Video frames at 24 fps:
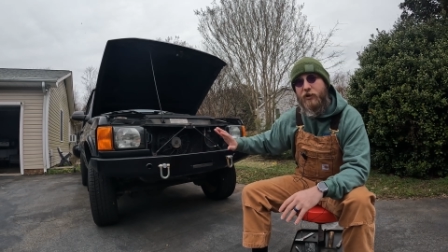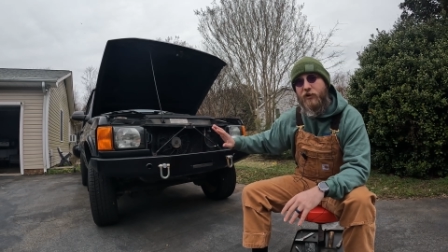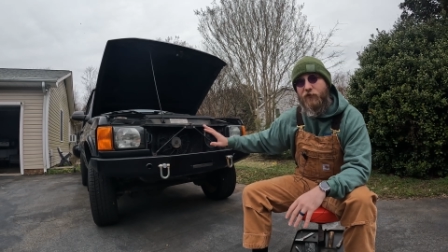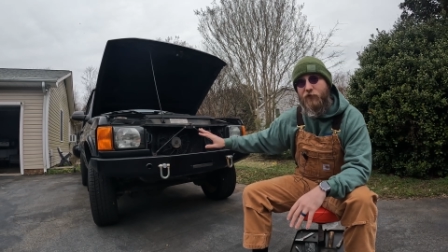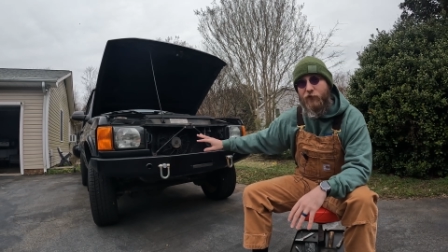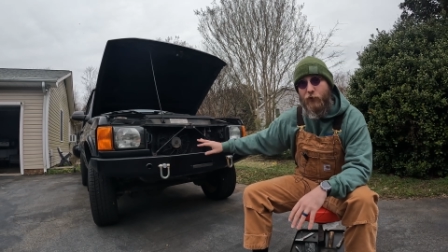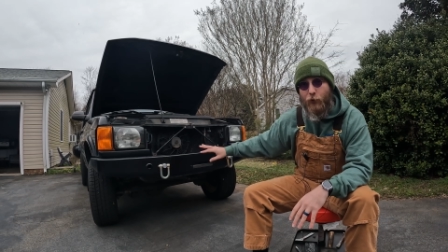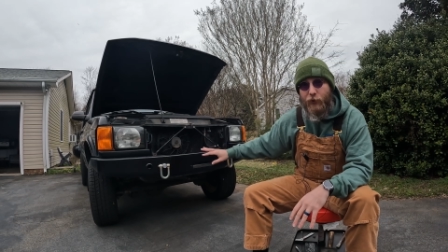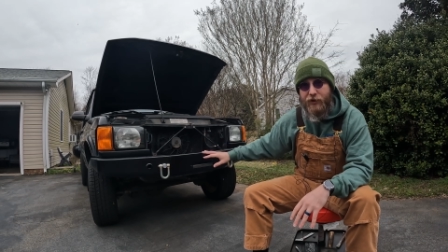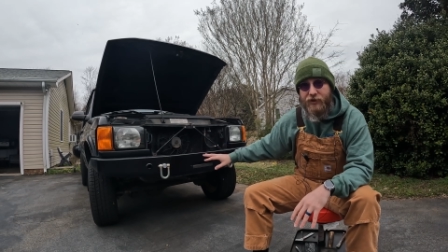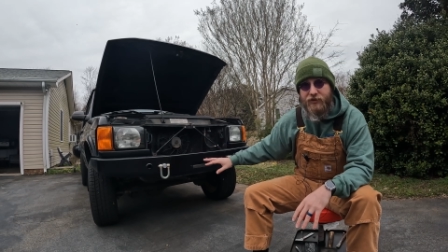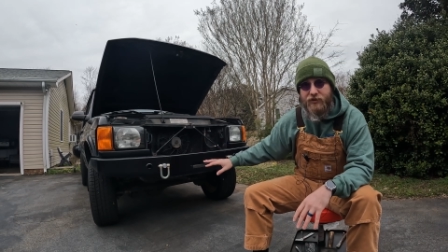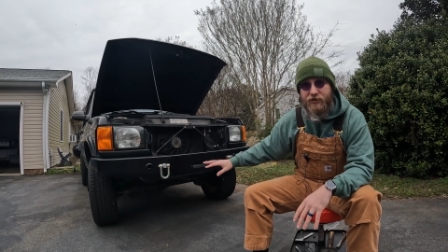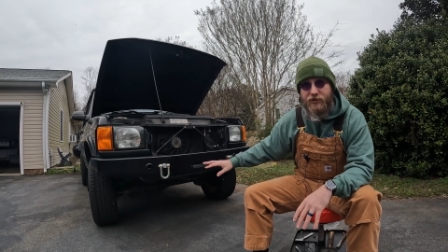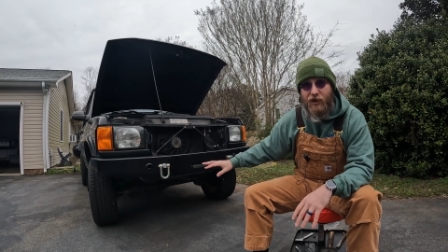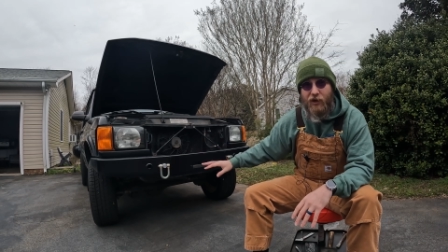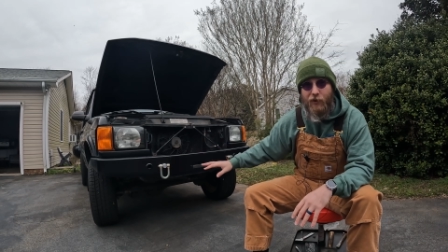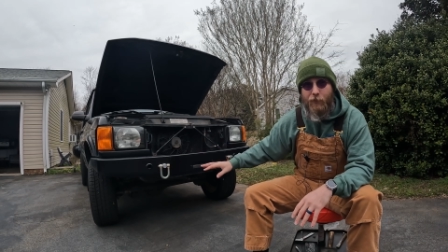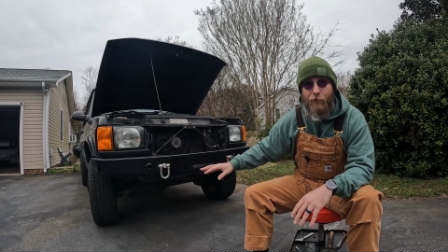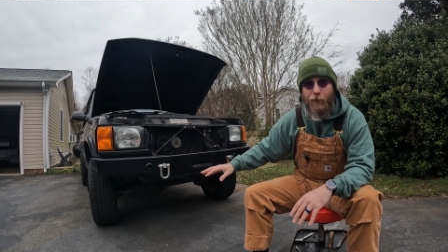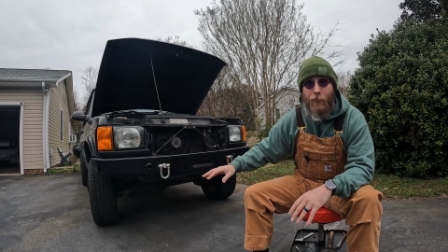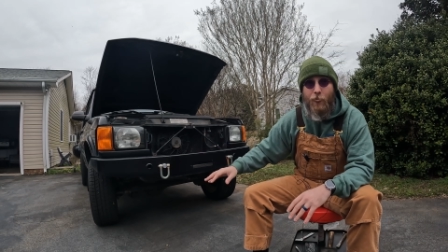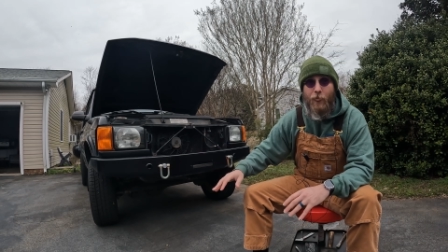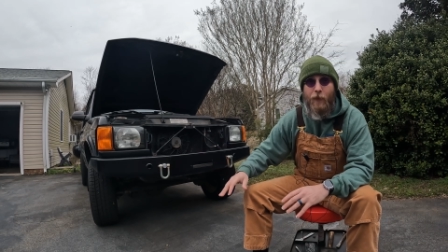avoid
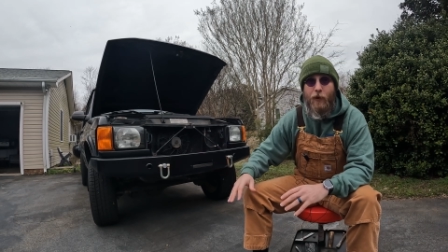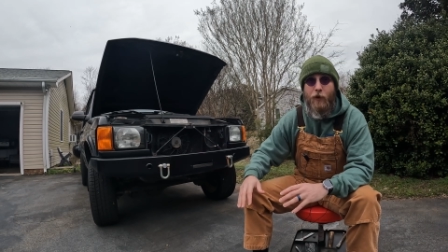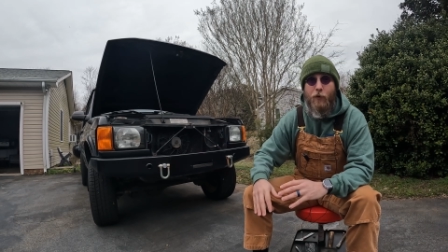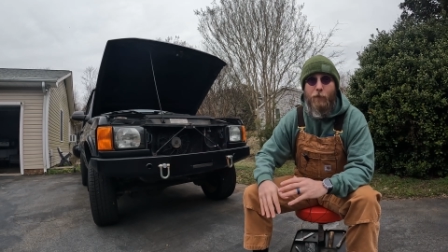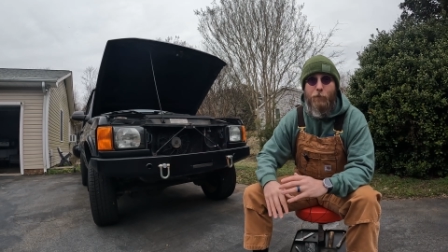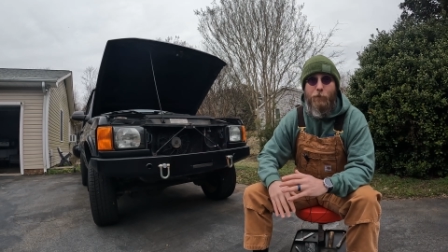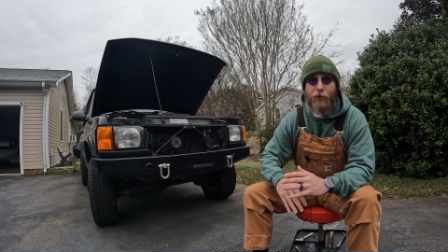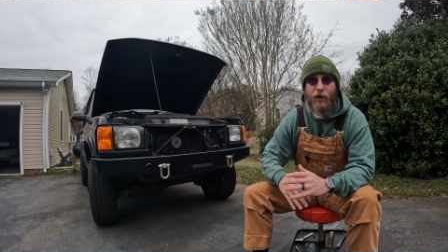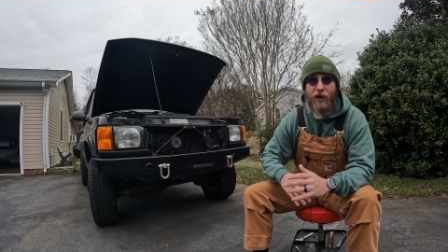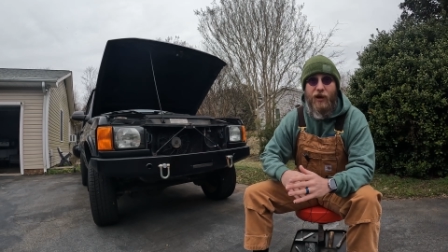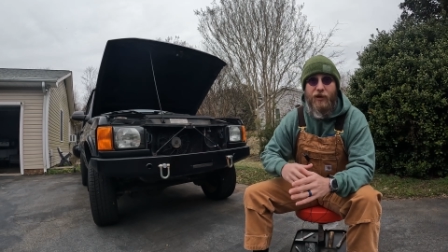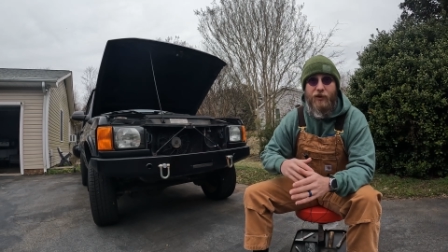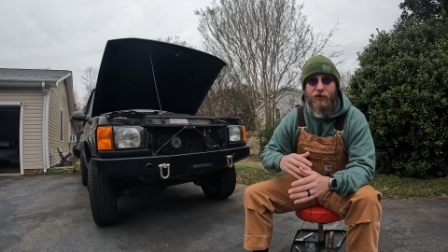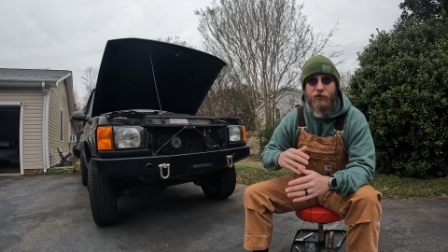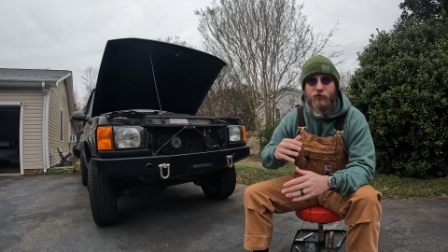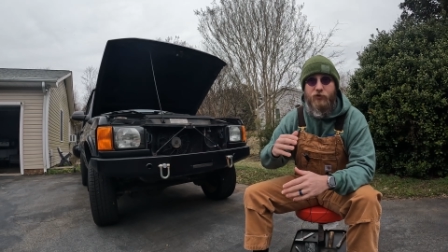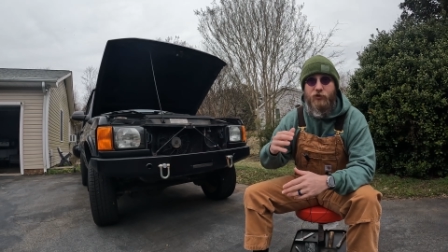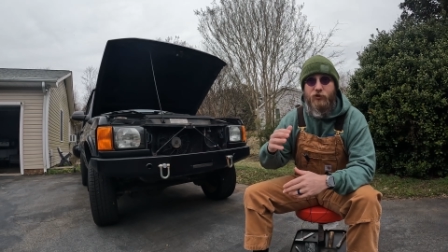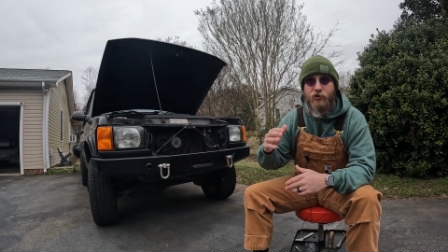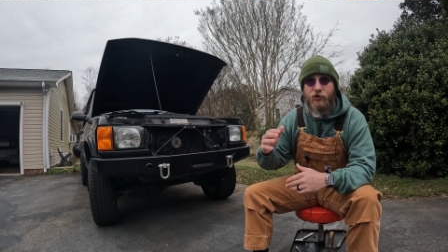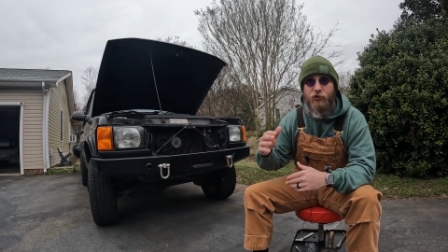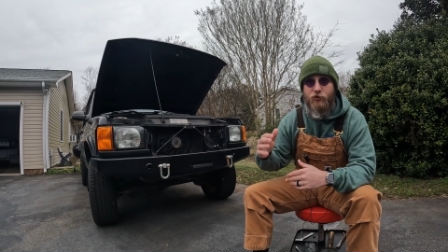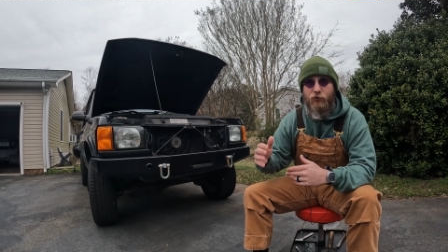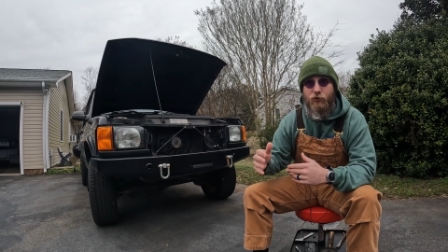some, but
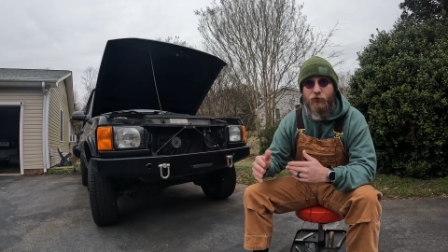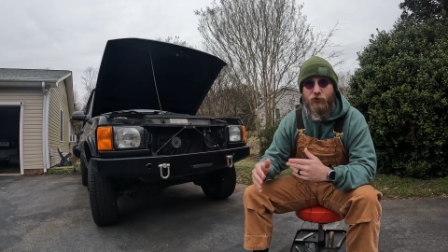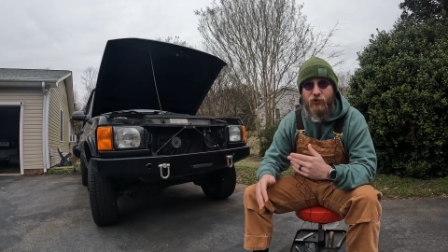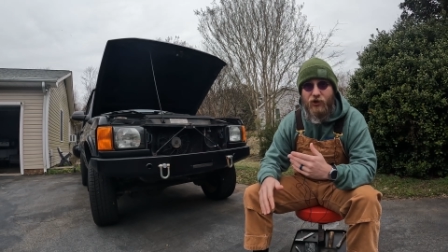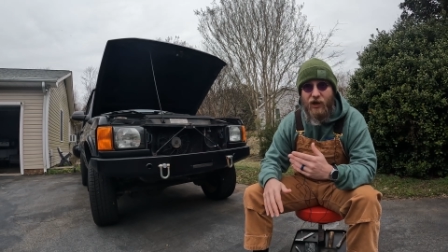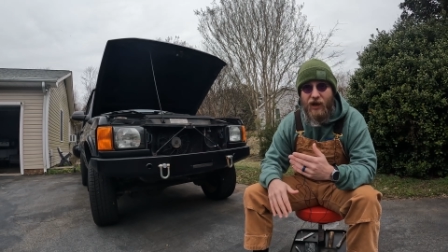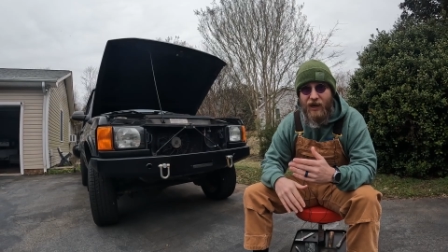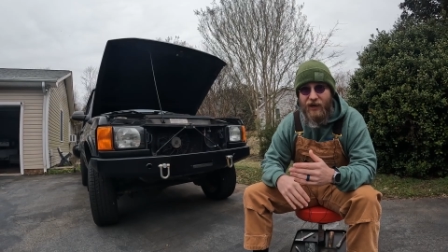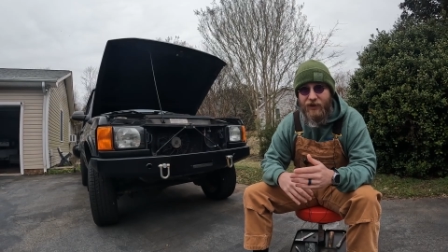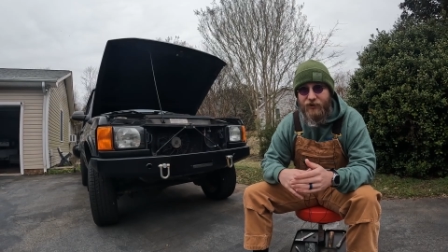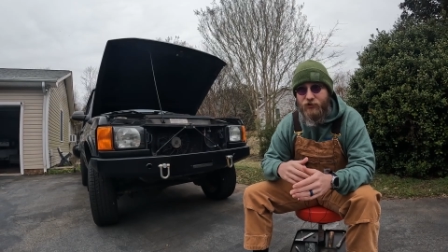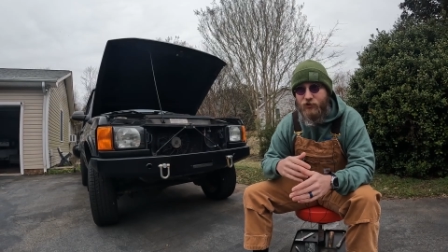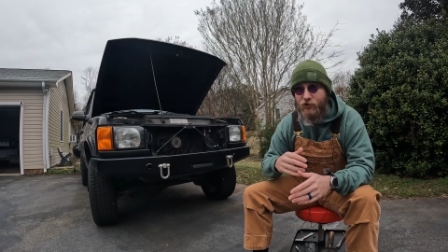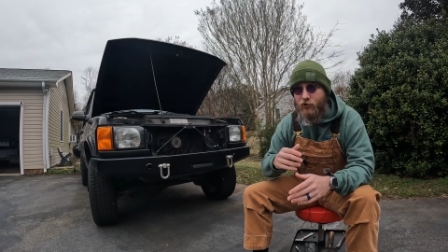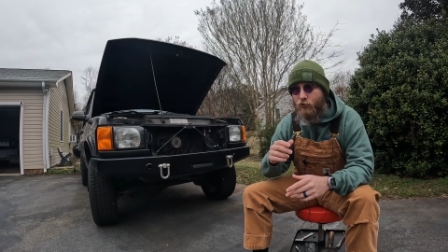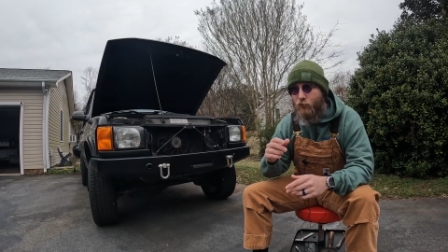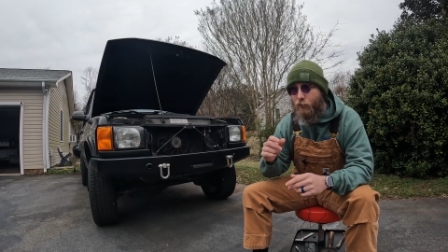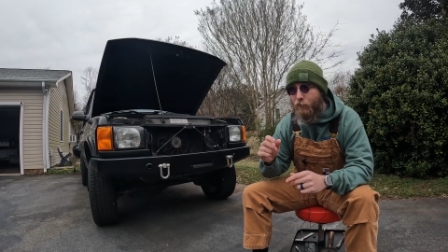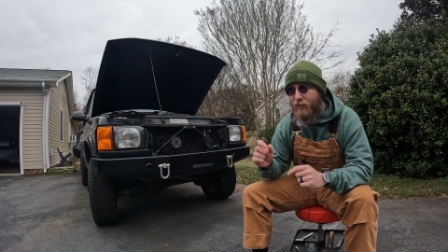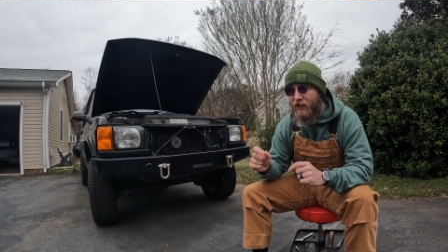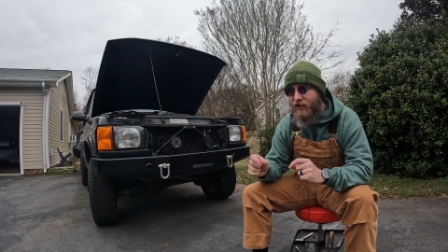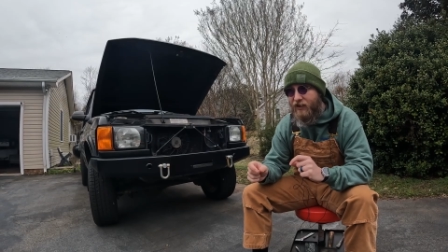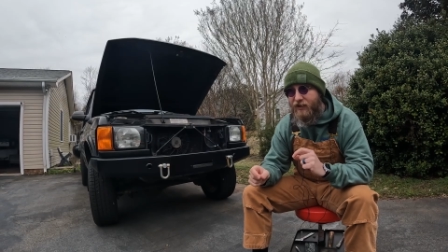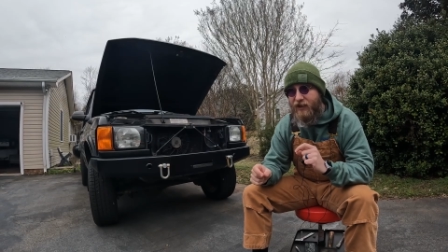to try to
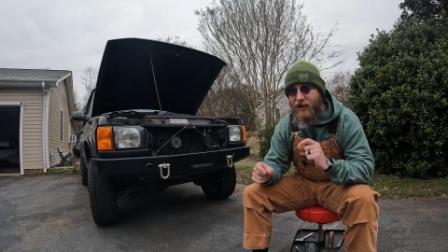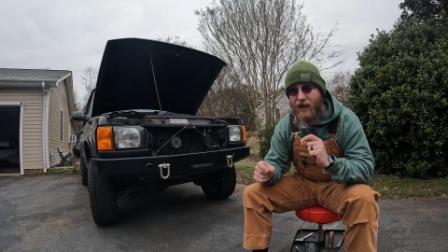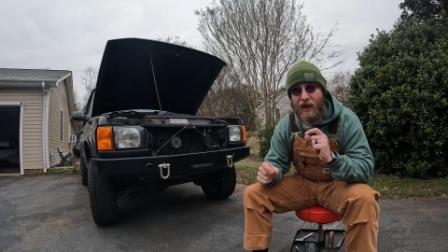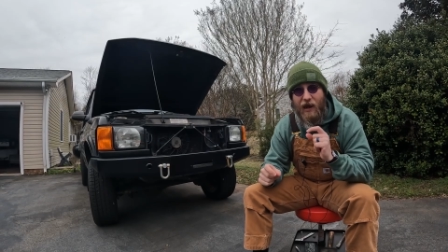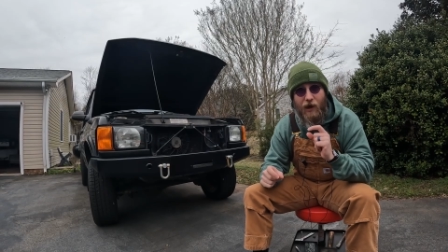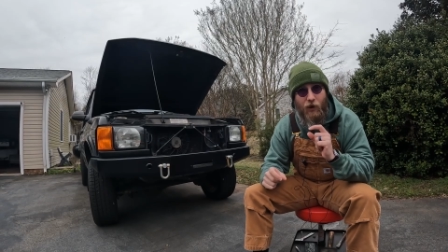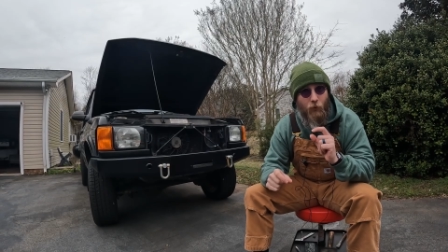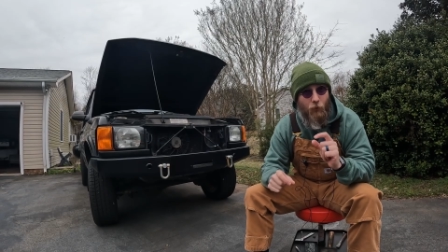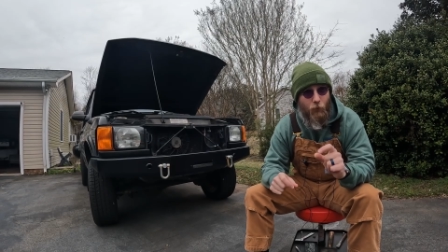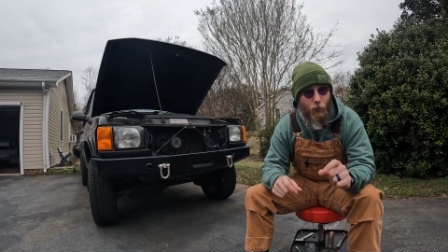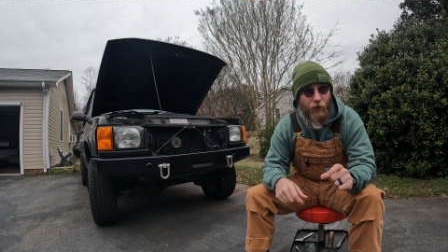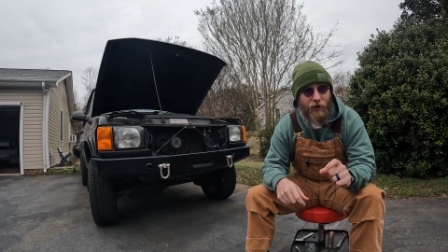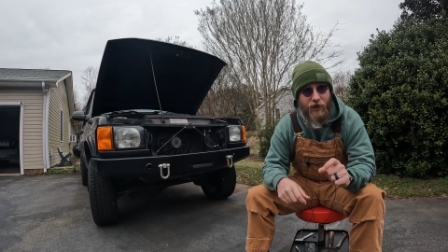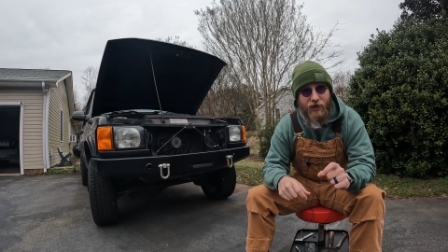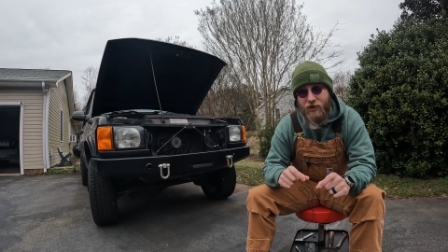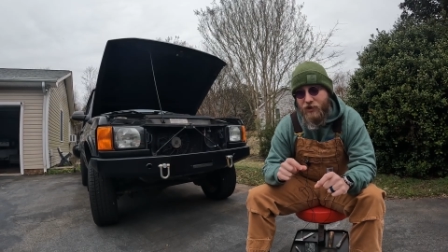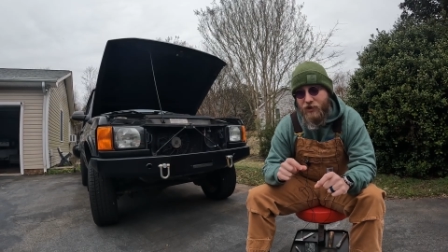pick out what